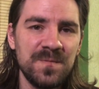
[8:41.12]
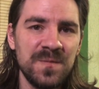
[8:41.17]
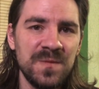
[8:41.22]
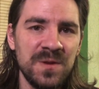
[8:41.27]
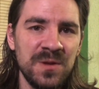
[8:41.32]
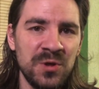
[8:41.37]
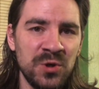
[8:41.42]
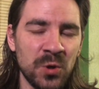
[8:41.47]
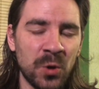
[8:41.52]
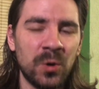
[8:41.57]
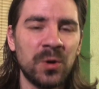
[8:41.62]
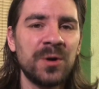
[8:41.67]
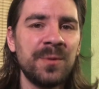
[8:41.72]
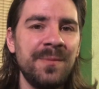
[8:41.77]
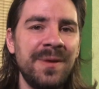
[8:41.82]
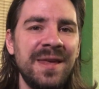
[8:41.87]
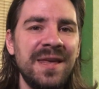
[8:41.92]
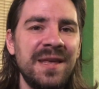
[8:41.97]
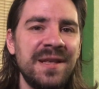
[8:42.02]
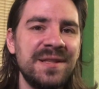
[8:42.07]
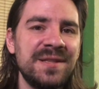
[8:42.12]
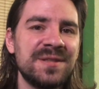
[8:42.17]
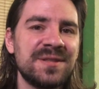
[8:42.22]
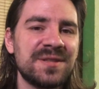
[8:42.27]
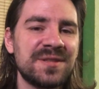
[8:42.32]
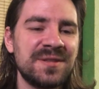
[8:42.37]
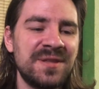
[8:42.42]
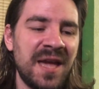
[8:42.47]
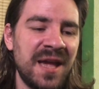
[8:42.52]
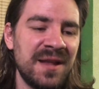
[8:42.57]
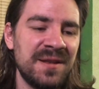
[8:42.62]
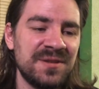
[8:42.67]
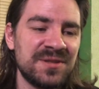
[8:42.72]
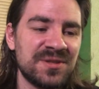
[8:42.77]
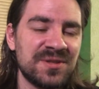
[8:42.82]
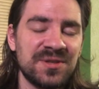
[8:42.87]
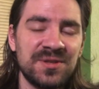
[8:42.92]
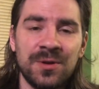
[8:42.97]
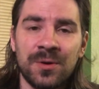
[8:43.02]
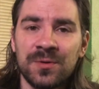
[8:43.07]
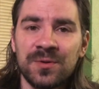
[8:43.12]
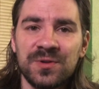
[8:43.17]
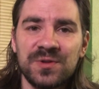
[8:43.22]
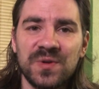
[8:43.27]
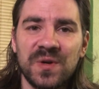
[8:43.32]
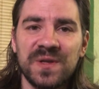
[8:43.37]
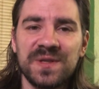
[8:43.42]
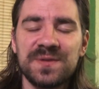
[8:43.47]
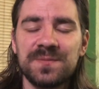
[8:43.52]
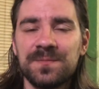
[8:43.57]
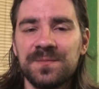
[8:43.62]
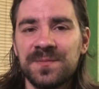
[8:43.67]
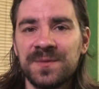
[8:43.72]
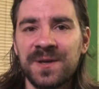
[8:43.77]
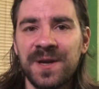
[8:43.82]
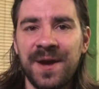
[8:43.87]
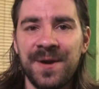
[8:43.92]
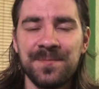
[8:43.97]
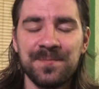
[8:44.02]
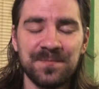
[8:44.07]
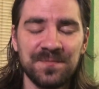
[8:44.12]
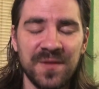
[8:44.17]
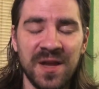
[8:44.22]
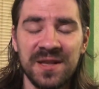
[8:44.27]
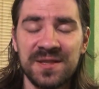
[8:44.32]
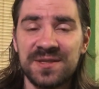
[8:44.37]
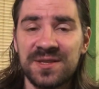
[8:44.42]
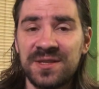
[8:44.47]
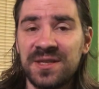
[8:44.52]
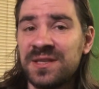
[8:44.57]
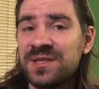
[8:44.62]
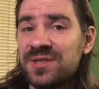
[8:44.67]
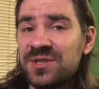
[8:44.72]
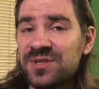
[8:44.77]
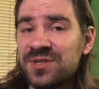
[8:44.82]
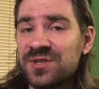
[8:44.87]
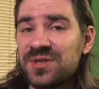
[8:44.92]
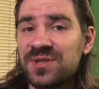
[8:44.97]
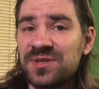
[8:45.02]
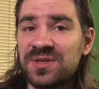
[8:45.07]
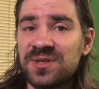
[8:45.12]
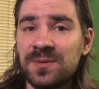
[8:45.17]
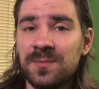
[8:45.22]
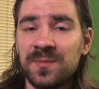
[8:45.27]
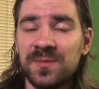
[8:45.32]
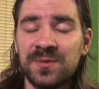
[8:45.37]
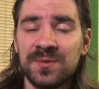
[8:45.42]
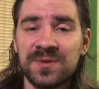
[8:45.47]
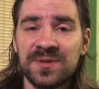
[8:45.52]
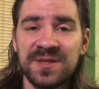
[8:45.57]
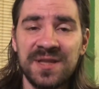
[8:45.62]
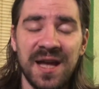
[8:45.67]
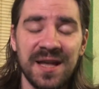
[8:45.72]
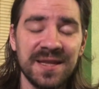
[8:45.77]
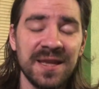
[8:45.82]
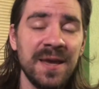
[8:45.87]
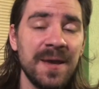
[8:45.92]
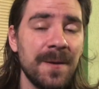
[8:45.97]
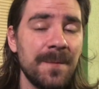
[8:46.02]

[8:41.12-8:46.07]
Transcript: your means then just don't do it okay it's it's just as simple as that